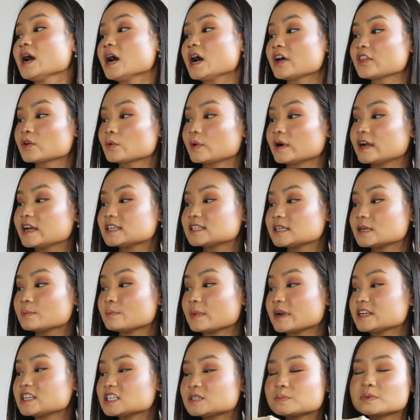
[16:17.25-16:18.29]
Otherwise, it
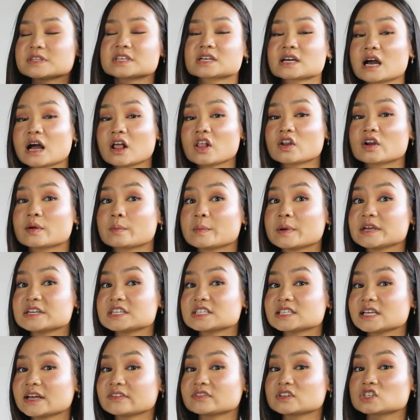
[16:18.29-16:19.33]
might just be the color. I might
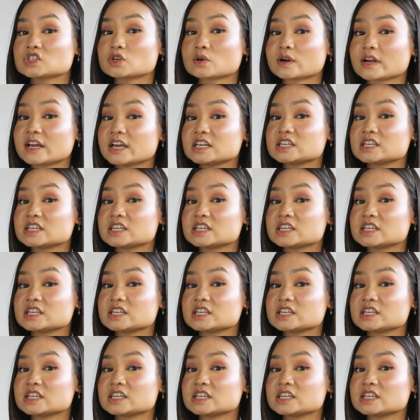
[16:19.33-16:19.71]
just have to try